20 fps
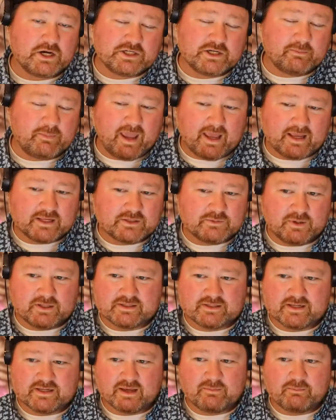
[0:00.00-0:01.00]
has-beens
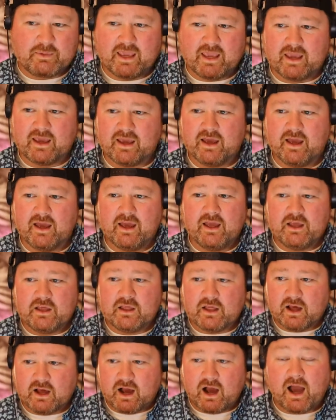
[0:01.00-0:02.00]
like me,
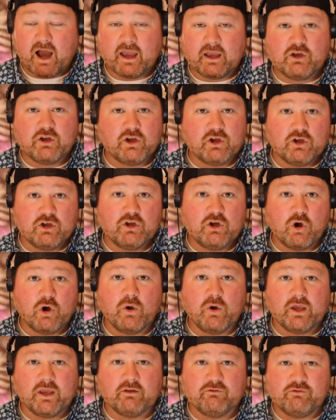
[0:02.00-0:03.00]

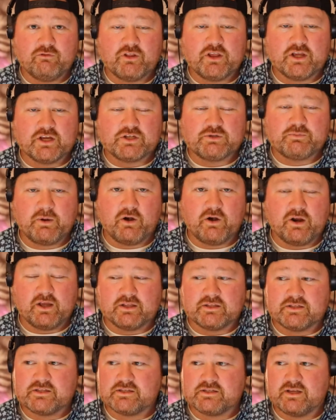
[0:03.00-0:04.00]
going for the
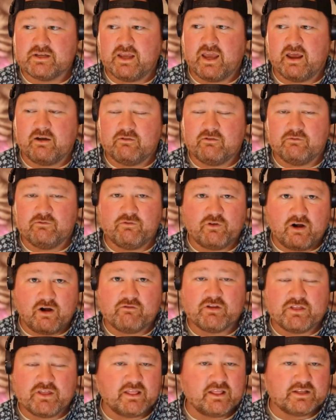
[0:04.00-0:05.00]
experience and for
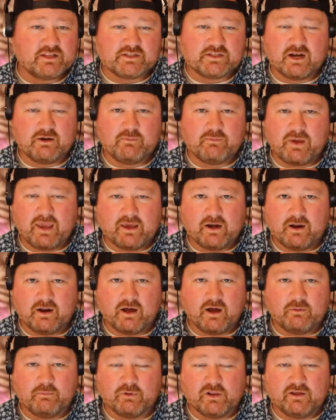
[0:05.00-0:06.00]
everything that's going to make it
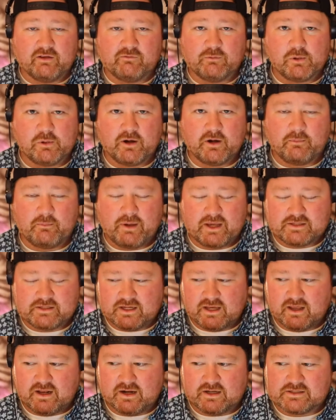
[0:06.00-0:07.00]
unbelievable and amazing and
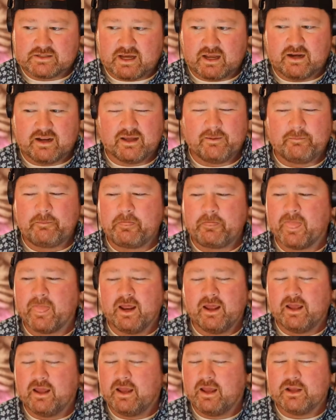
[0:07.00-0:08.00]
exciting.
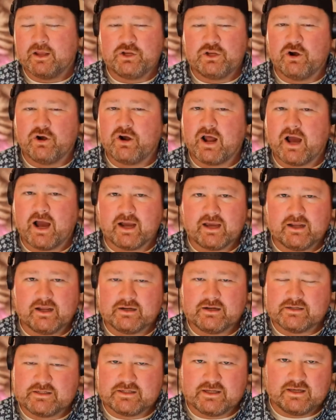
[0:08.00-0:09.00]
You're not going to
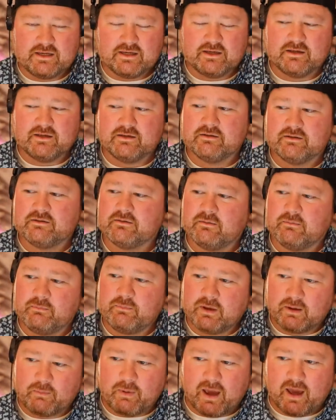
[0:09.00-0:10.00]
see
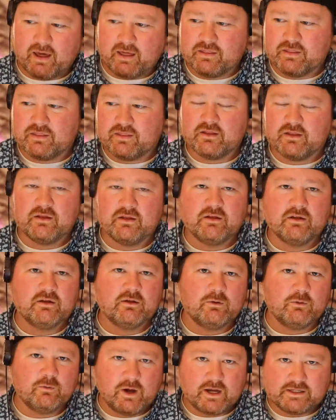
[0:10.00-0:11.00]
Macbeth,
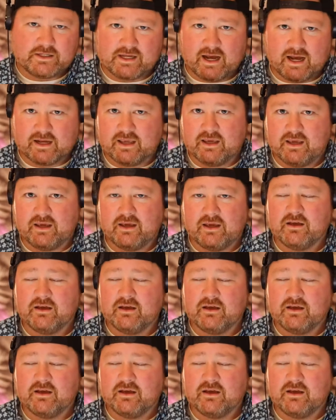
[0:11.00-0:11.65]
Wysocki,